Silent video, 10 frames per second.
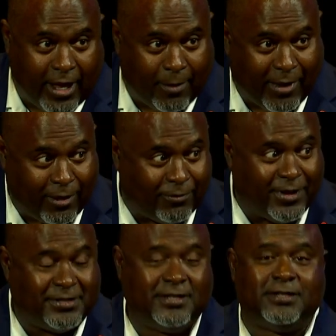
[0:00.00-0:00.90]
lot about
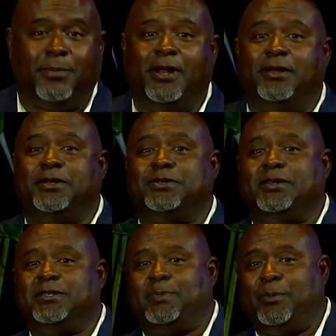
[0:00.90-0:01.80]
racism and
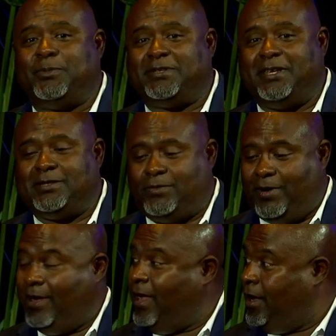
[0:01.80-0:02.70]
indigenous people's
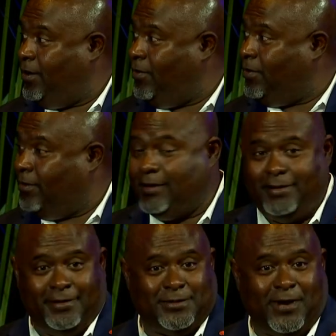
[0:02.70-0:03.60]
history.
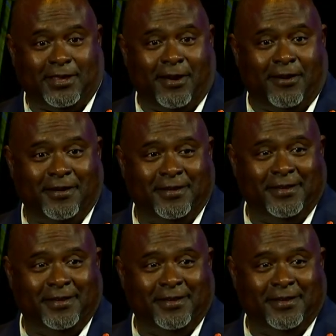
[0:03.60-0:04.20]
Google, it's right there.